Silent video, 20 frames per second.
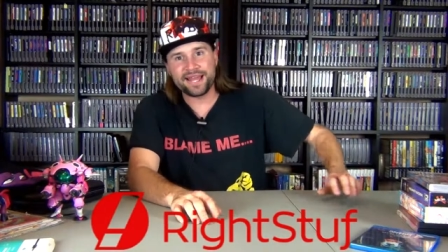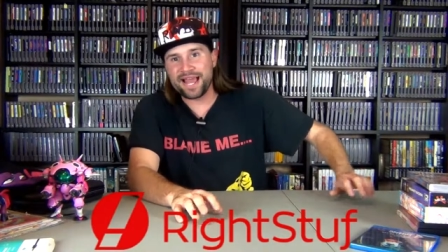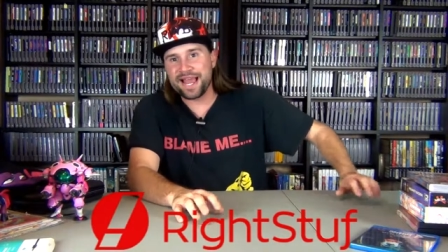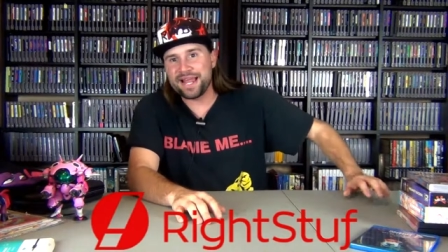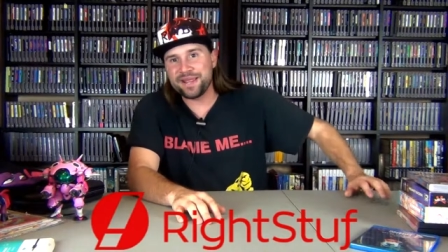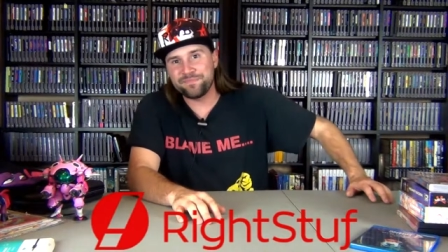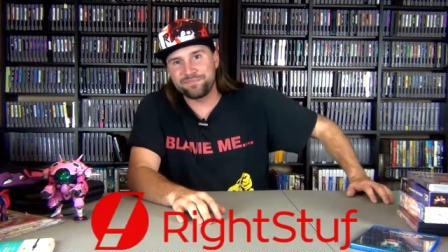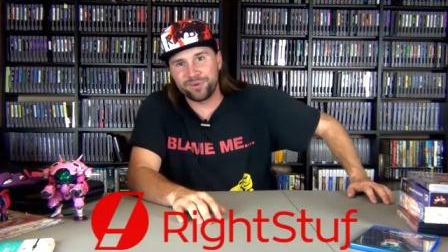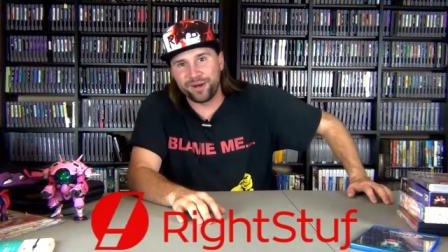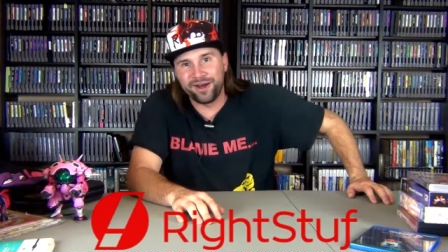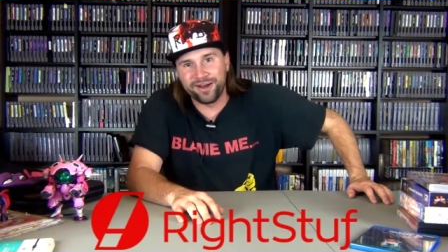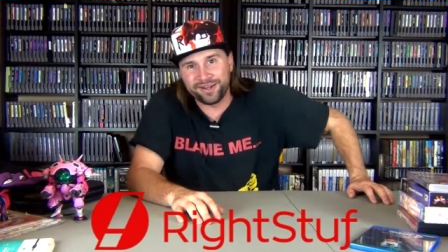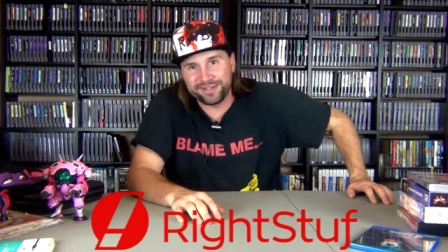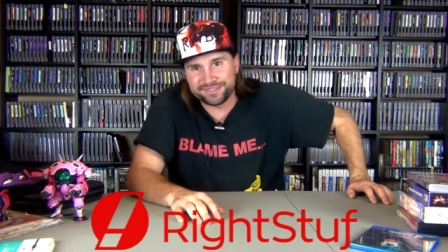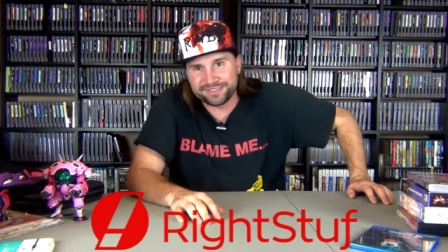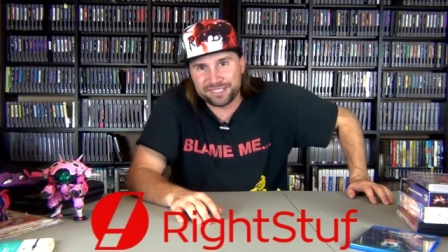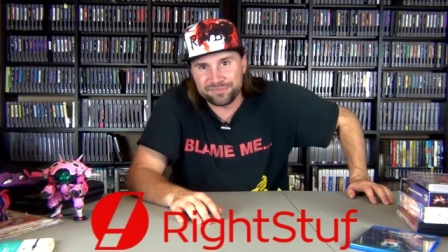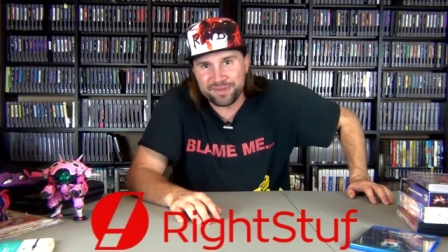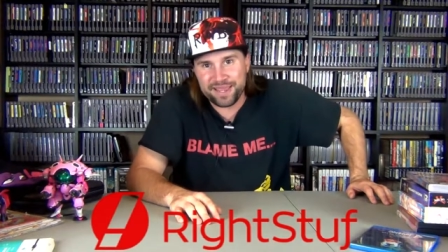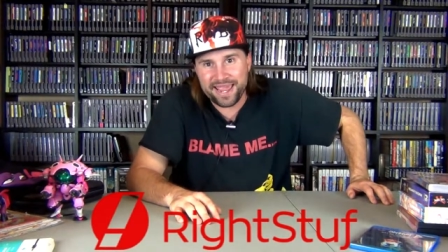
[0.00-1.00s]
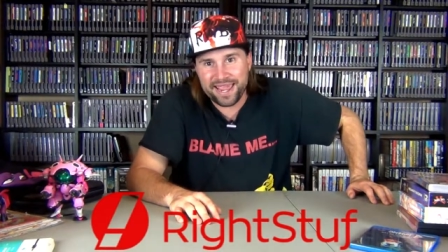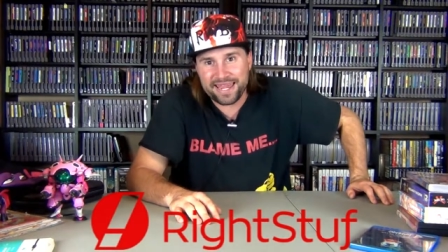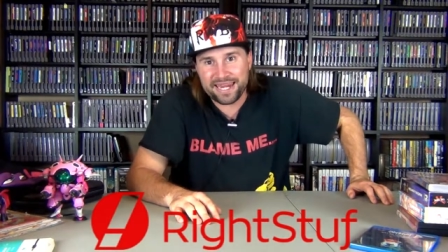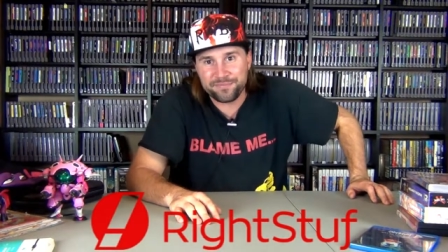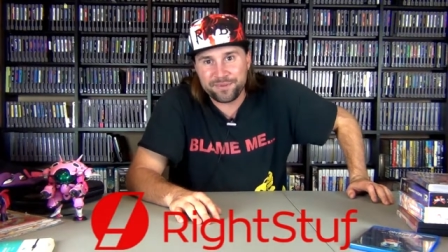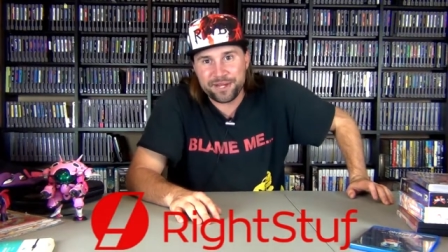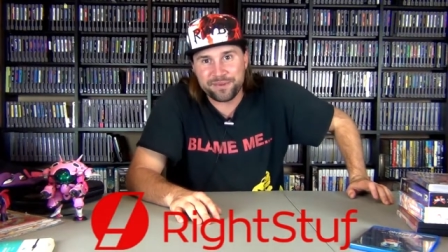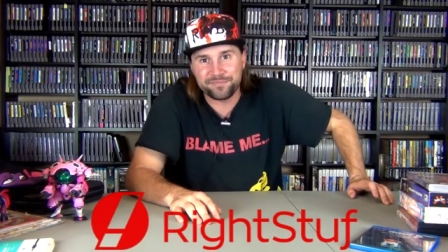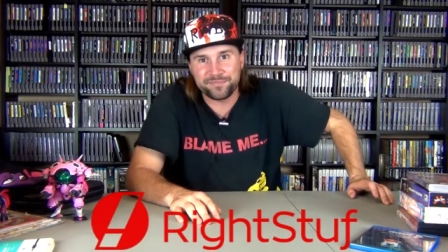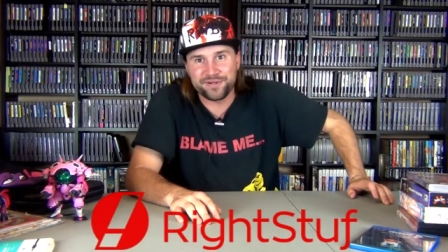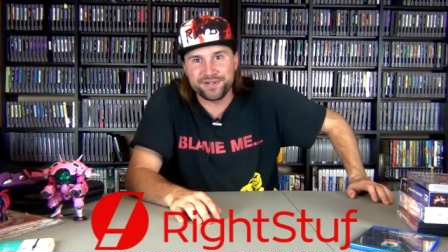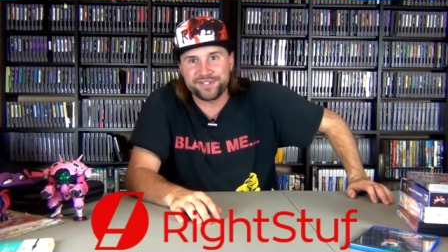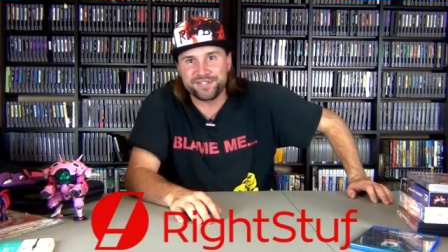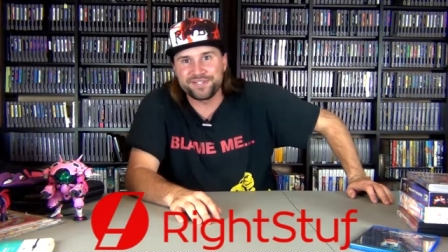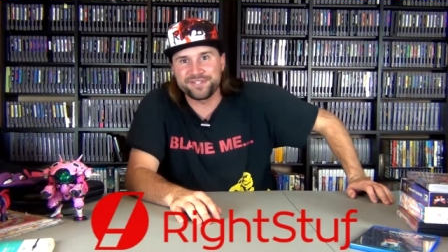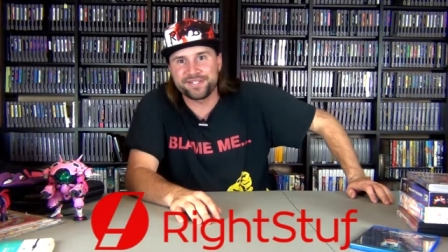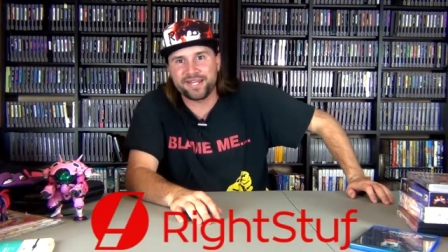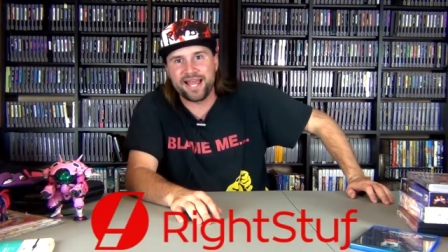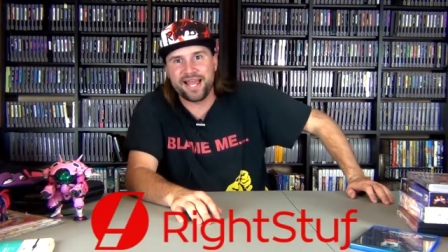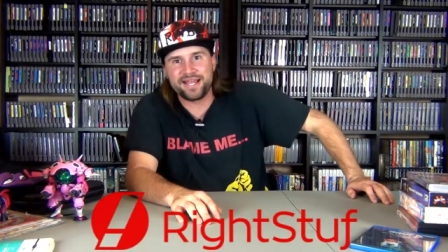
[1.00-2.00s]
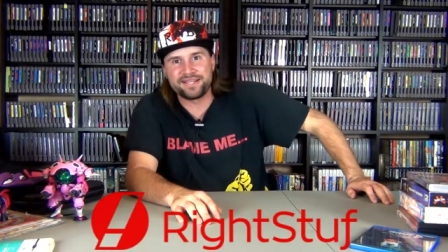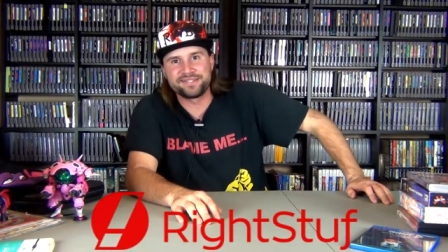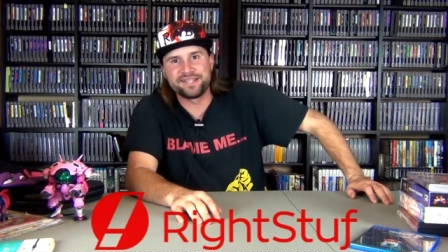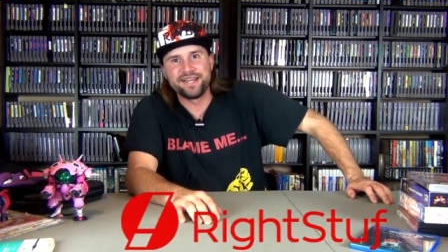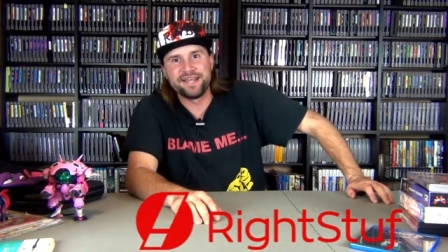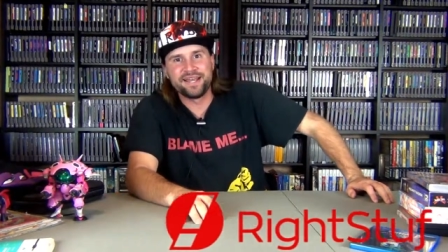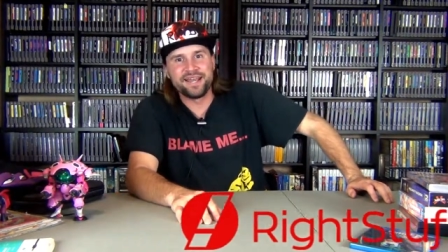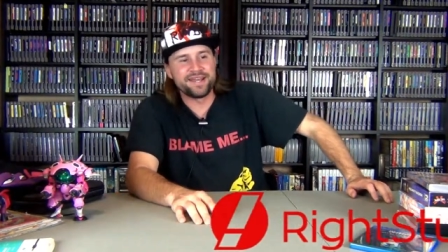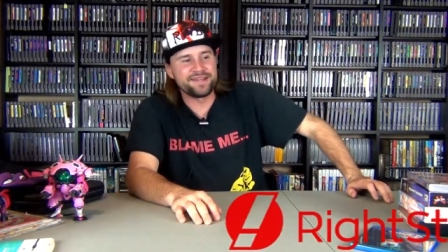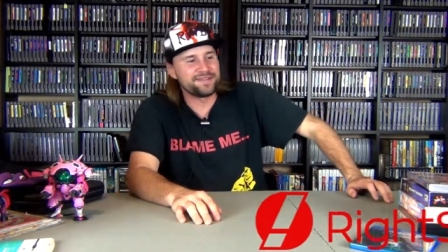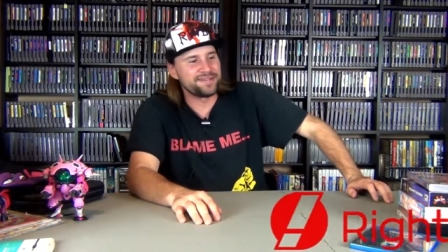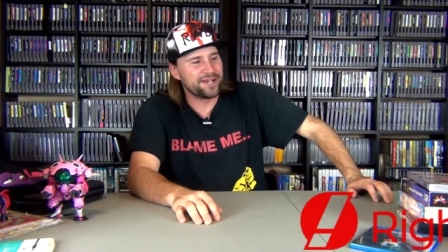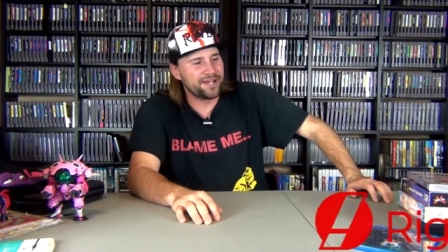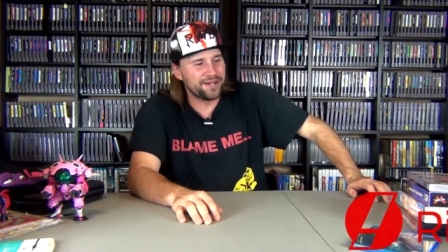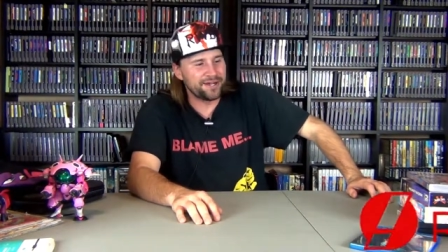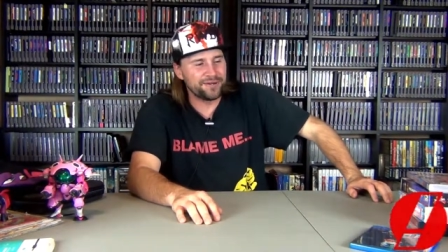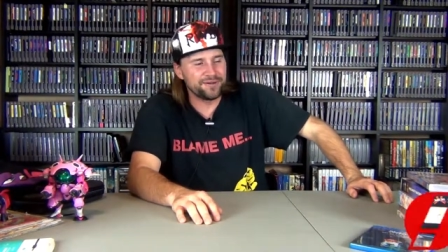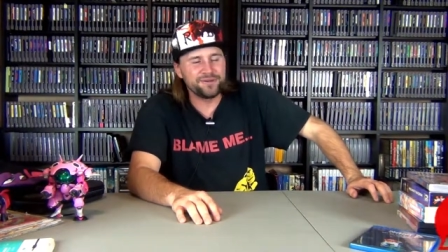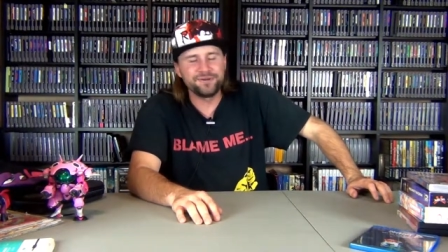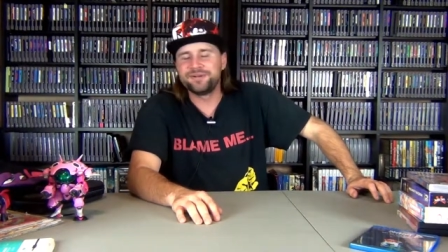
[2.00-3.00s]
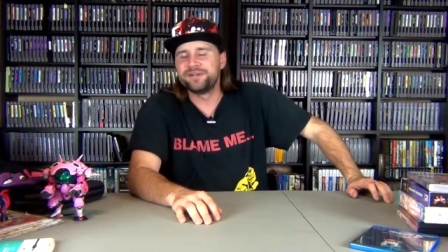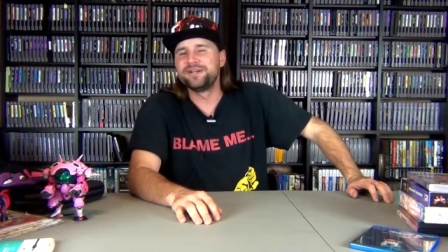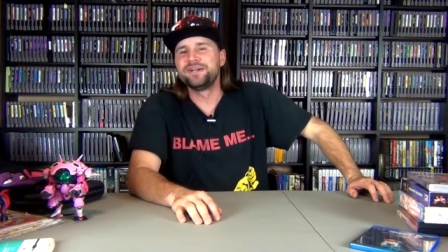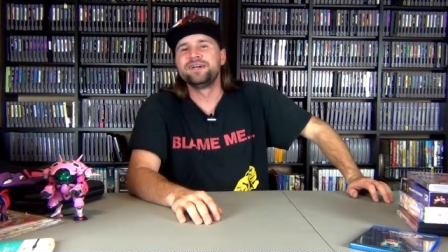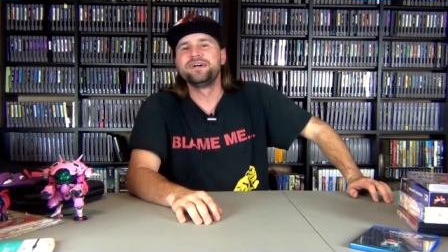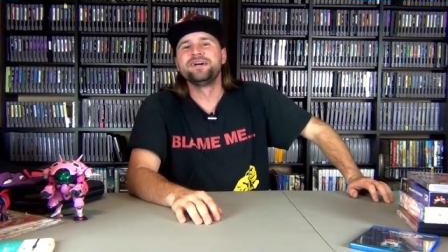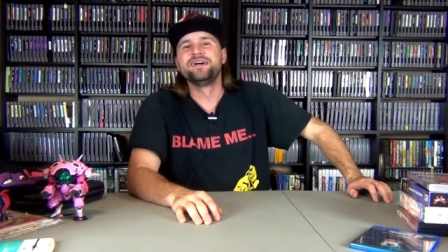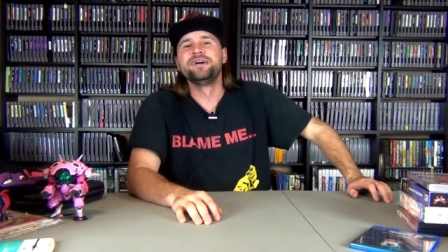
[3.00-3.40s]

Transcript: did I bought some anime merchandise. And no,